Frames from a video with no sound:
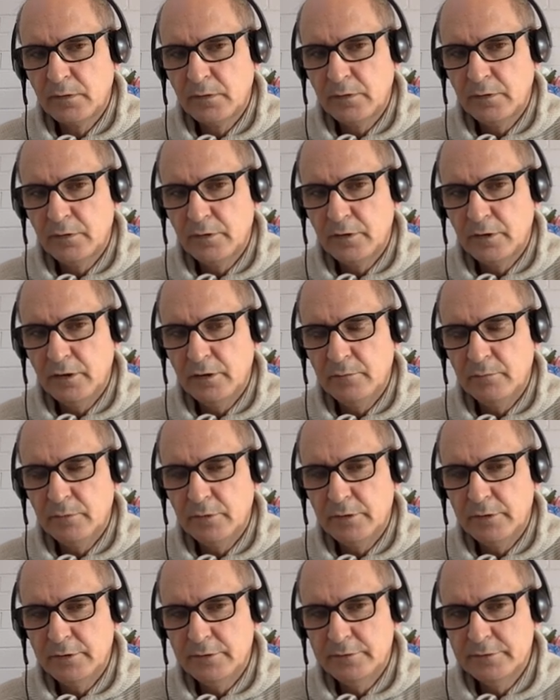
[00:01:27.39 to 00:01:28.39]
9
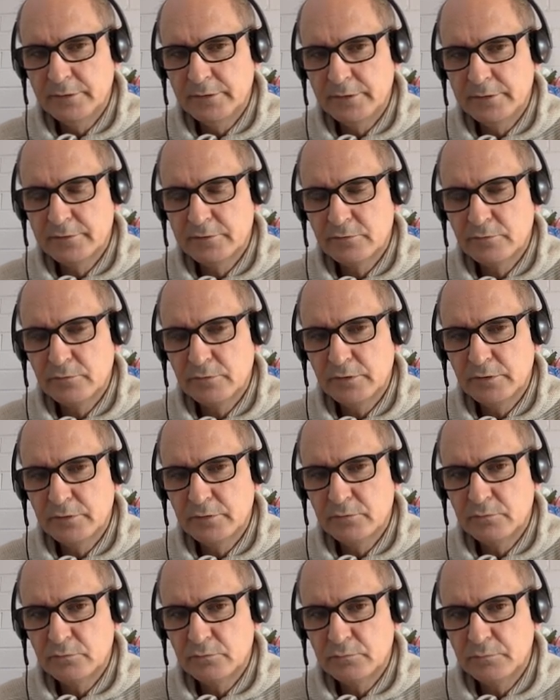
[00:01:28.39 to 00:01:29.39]
minus x squared
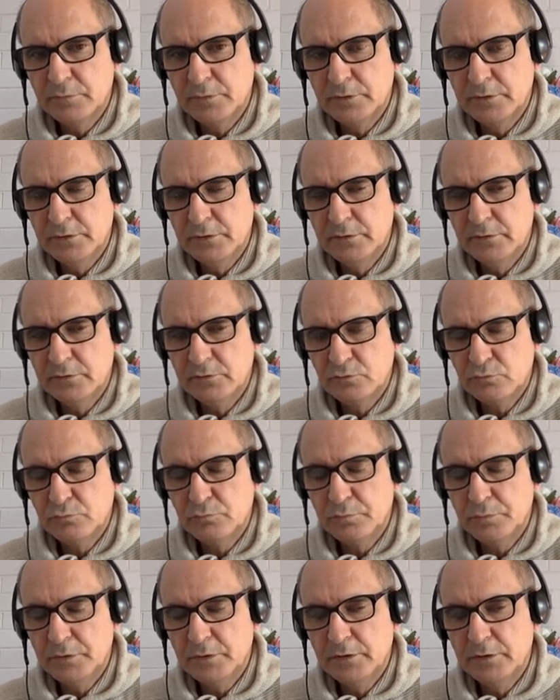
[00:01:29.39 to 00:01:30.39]
should
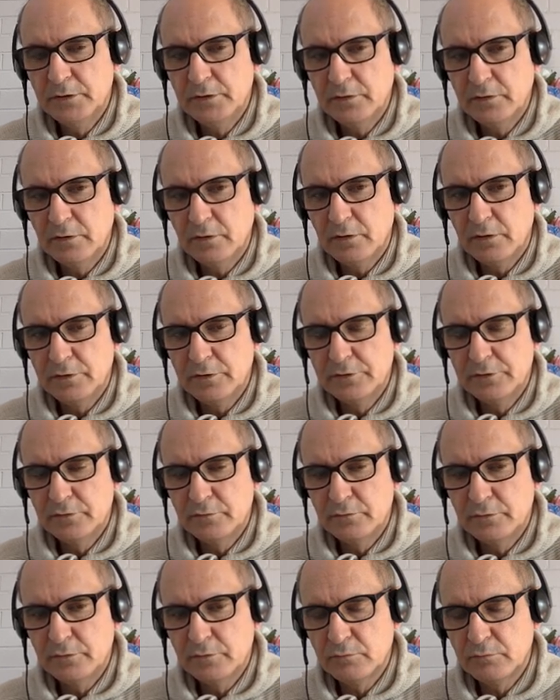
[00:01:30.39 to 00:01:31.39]
be larger
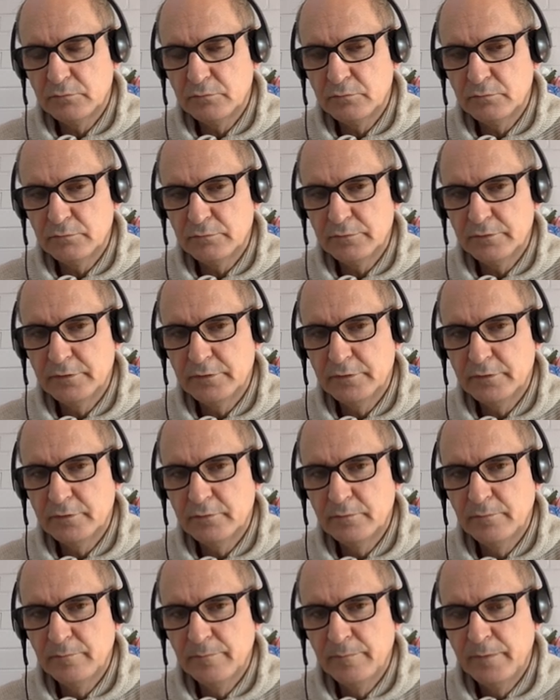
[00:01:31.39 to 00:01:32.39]
or equal to
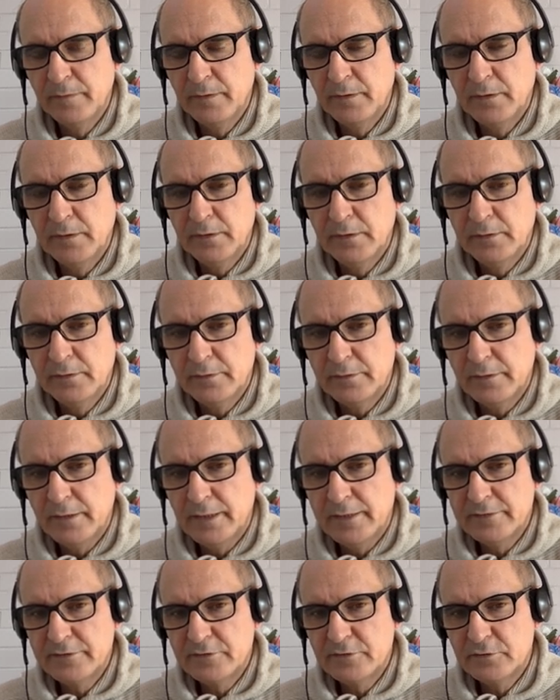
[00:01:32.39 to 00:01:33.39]
0.
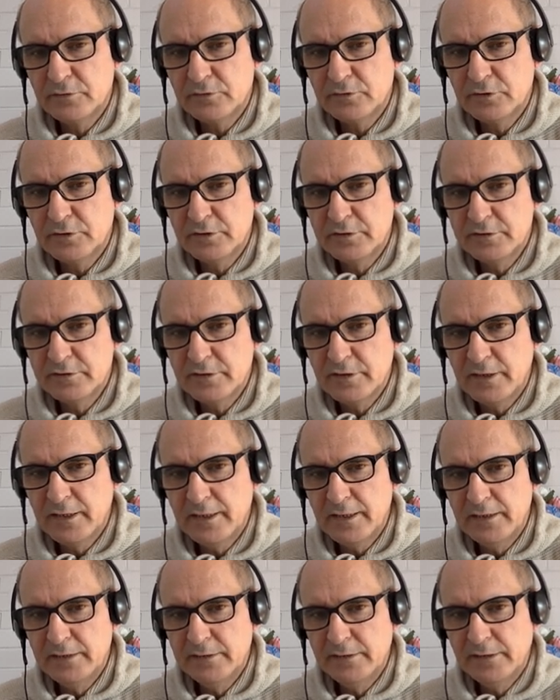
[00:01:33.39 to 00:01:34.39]
That suggests
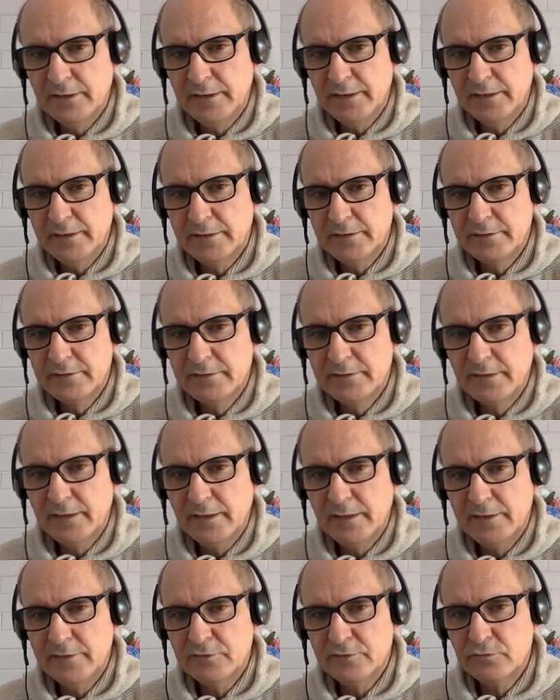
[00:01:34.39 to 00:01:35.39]
that x
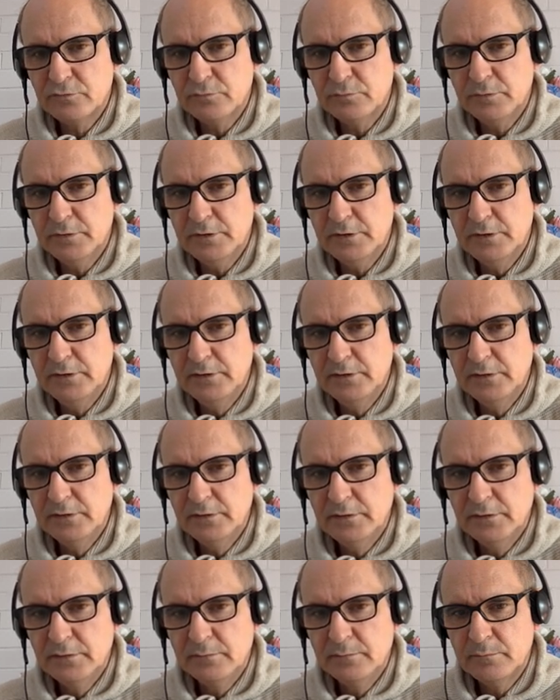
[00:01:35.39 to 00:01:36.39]
has to be
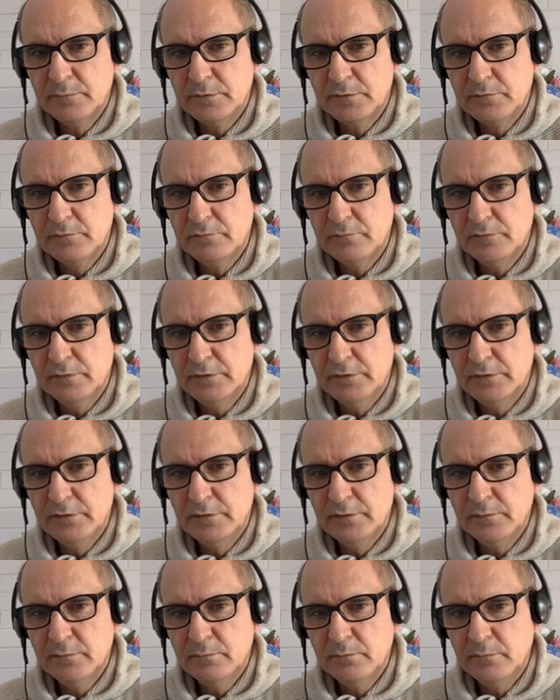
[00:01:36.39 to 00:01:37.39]

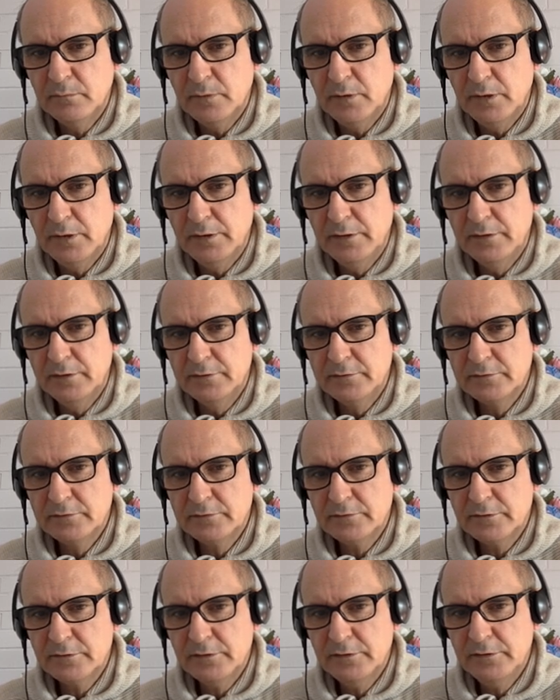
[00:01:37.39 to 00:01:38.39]
between minus
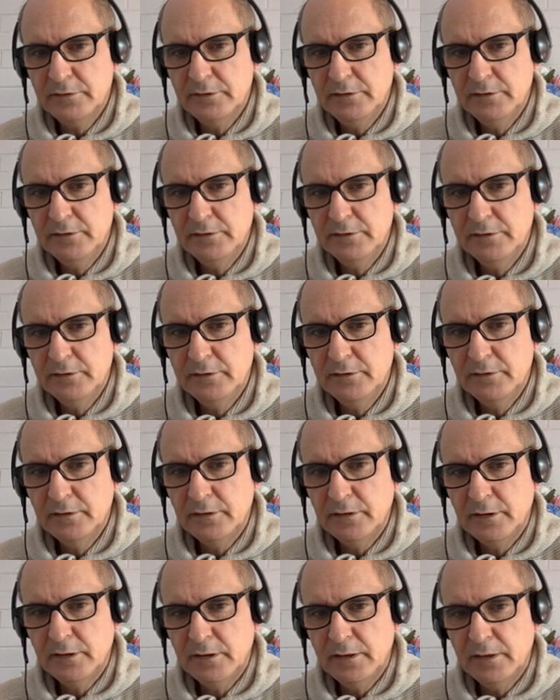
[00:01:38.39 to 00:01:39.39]
3
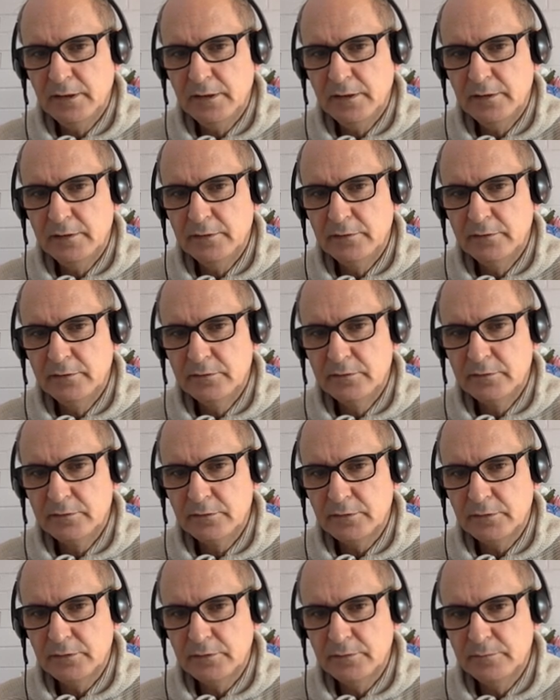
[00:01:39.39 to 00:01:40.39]
and 3.